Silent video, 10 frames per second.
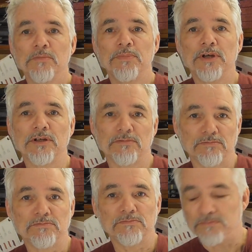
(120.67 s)
but
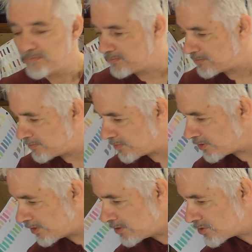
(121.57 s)

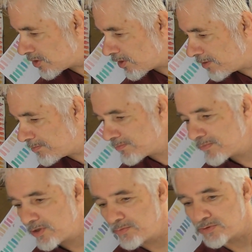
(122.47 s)
in time
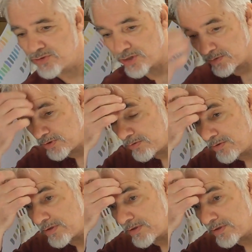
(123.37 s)
I will show you.